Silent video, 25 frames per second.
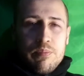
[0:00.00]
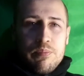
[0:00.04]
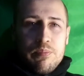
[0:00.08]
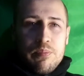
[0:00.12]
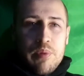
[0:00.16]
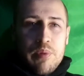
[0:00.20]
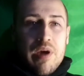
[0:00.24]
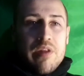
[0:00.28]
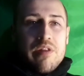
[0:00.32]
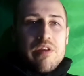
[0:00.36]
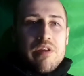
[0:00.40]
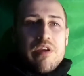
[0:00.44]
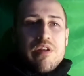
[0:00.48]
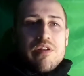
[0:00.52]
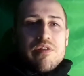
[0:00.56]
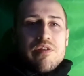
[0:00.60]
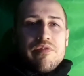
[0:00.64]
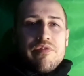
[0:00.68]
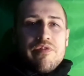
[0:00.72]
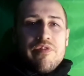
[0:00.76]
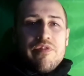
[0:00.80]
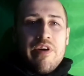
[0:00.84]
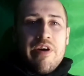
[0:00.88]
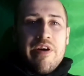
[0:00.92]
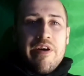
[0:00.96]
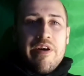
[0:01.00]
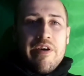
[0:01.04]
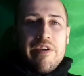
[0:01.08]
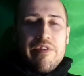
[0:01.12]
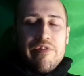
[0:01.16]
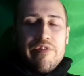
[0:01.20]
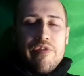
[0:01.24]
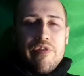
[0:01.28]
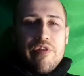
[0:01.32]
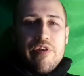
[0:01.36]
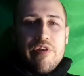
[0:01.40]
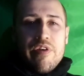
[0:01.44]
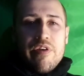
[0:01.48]
By the age of
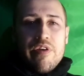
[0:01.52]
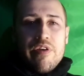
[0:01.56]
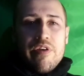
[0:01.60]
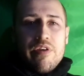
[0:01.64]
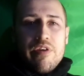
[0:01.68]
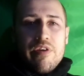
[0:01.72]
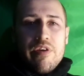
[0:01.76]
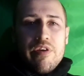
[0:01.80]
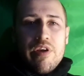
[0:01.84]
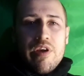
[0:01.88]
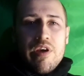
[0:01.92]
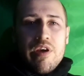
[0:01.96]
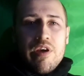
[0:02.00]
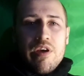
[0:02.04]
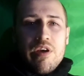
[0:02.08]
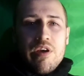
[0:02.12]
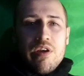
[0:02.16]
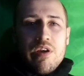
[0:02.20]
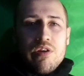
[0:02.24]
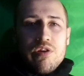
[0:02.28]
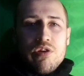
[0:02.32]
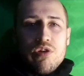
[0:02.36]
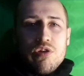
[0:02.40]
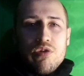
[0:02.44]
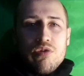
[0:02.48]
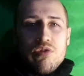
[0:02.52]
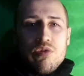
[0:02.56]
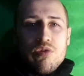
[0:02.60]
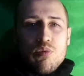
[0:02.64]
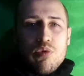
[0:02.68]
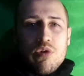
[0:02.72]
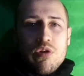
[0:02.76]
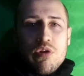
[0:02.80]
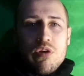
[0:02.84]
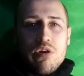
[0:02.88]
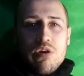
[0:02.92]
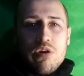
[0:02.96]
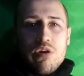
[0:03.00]
5, I knew the
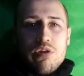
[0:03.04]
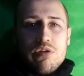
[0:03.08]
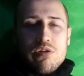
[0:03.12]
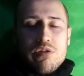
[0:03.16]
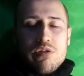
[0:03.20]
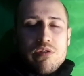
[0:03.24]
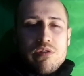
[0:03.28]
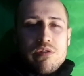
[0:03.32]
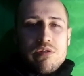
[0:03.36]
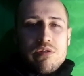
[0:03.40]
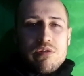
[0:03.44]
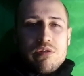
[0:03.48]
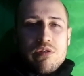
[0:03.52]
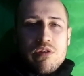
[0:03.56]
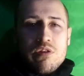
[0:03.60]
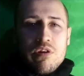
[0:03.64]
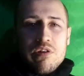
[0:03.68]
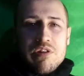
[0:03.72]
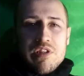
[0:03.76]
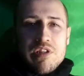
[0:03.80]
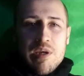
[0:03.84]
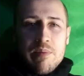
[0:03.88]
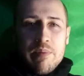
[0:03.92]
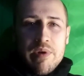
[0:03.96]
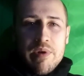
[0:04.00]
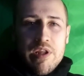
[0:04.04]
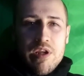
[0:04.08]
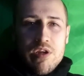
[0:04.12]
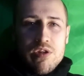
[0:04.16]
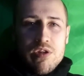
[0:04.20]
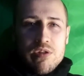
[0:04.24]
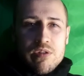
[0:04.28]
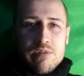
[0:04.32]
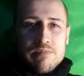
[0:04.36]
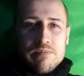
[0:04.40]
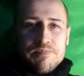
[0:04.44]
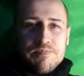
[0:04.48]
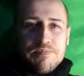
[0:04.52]
word
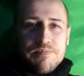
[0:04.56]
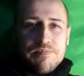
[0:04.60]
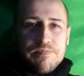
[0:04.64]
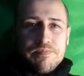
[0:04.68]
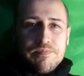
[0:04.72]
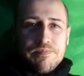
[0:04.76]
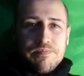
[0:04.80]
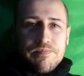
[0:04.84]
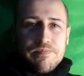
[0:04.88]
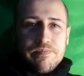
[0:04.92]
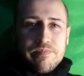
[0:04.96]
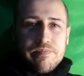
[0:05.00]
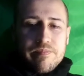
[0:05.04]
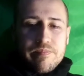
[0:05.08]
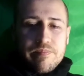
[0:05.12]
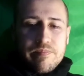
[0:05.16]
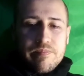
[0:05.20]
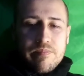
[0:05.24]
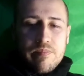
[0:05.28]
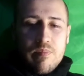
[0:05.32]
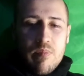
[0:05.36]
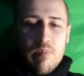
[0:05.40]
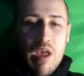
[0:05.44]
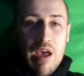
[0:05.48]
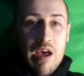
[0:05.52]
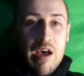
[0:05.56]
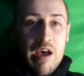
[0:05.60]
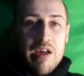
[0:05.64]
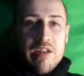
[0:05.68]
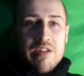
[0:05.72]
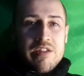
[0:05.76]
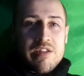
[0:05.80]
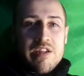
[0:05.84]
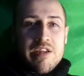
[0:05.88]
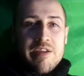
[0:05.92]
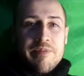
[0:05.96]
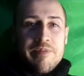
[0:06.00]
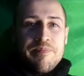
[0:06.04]
contamination. I had
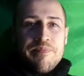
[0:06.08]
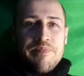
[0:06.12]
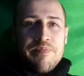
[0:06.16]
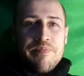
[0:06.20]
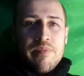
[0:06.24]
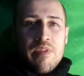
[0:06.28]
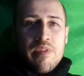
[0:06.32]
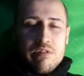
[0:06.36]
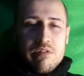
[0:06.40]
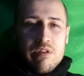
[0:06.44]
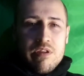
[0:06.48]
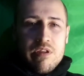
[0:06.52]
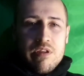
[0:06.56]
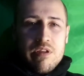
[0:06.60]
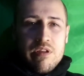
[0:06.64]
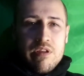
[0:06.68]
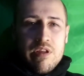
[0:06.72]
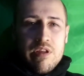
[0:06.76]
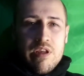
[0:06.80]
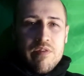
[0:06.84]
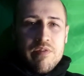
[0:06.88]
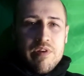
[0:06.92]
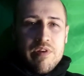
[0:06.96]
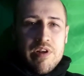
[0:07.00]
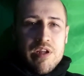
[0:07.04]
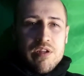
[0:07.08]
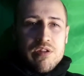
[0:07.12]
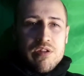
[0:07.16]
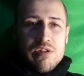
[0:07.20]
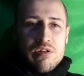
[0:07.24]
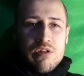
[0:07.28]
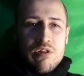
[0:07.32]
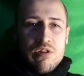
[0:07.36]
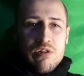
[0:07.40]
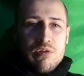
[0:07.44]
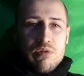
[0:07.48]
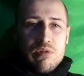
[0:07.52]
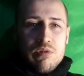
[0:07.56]
to. Even at
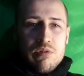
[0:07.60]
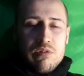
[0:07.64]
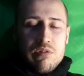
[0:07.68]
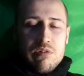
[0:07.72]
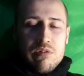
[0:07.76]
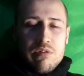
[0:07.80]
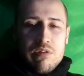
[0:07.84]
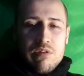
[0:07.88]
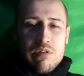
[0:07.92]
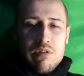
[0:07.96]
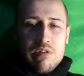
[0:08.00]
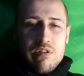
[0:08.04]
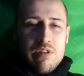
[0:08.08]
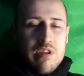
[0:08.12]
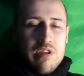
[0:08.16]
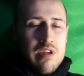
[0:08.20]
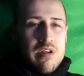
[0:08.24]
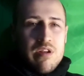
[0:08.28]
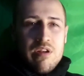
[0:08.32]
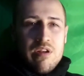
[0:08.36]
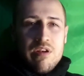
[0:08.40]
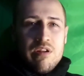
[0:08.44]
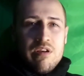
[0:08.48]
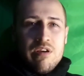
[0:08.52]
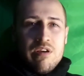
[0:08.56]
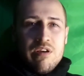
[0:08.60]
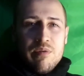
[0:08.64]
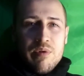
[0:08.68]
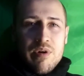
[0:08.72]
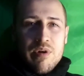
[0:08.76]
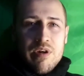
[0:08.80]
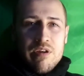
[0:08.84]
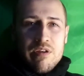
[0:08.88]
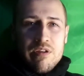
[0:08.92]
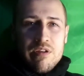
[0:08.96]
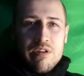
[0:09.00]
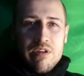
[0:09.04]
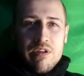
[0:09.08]
school, they didn't know
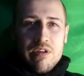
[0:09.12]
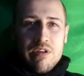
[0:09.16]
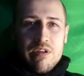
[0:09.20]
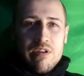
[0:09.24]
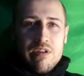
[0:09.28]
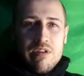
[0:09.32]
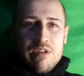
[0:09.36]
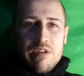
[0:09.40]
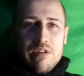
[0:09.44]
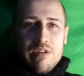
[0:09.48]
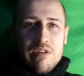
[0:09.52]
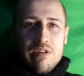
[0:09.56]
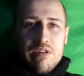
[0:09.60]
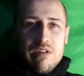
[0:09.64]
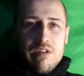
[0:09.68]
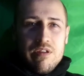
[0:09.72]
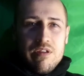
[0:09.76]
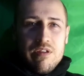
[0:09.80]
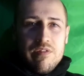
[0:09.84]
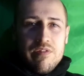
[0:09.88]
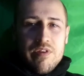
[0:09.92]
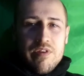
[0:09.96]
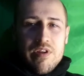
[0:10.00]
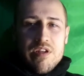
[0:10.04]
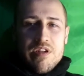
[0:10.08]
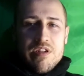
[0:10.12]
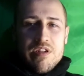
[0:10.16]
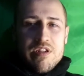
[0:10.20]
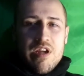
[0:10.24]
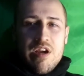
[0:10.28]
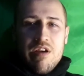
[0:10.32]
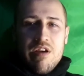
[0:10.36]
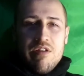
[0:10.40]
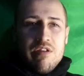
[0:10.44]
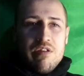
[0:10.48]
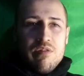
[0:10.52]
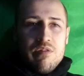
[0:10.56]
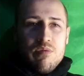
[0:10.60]
what a
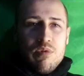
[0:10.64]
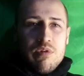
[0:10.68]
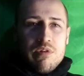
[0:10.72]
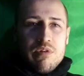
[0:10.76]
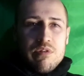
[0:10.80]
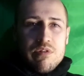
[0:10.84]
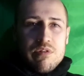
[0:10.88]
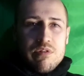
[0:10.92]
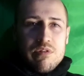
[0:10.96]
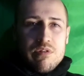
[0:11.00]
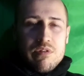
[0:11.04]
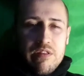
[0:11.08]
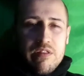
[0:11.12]
vegetarian was.